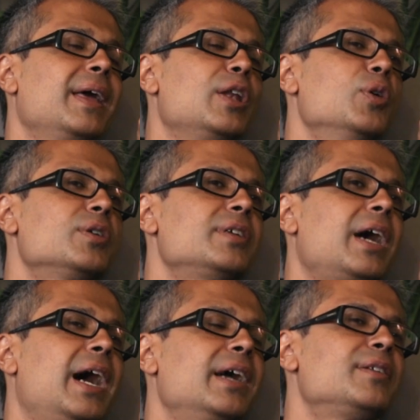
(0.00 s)
They
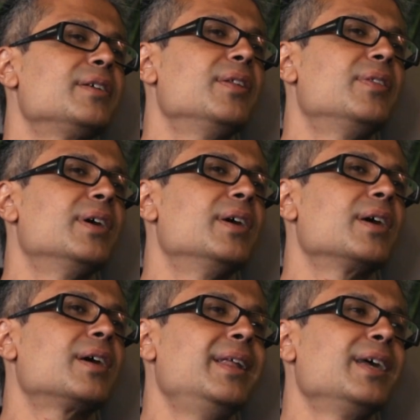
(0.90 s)
looked at
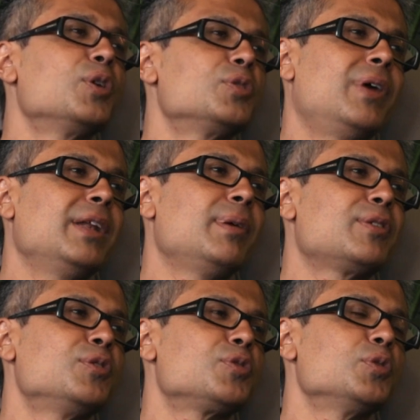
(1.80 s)
the clinical
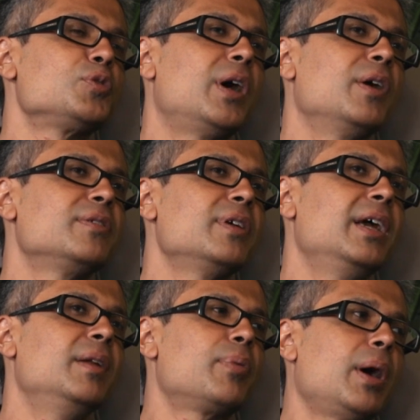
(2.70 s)
randomized control trials
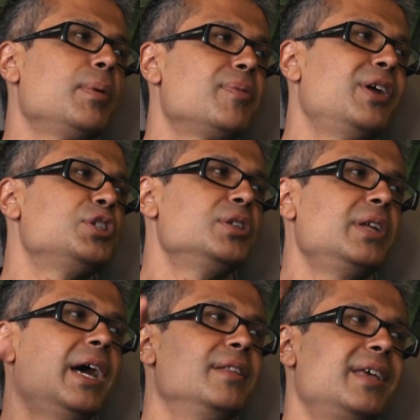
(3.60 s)
in primary
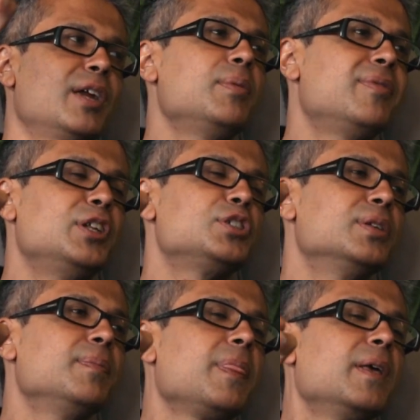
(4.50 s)
prevention and secondary
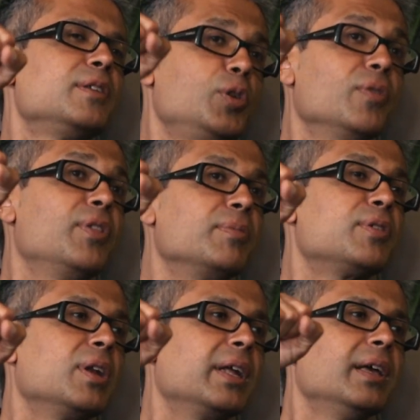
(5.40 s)
prevention, two of them
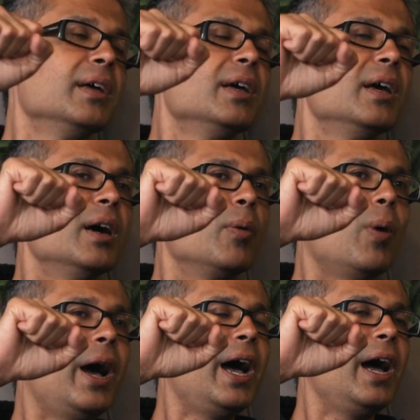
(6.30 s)
certainly,
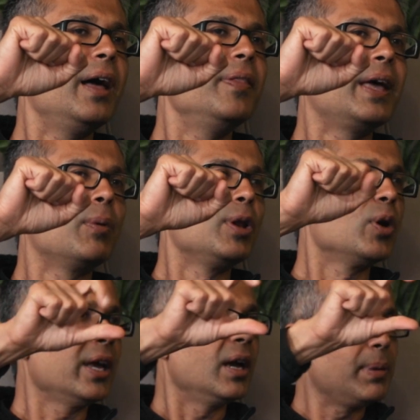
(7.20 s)
where they were
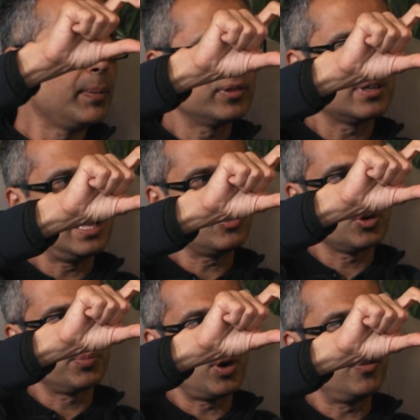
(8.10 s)
looking at people's
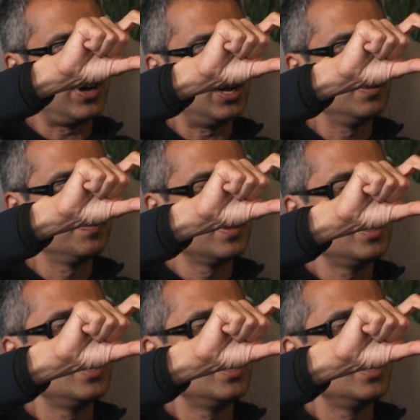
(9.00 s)
cholesterol profile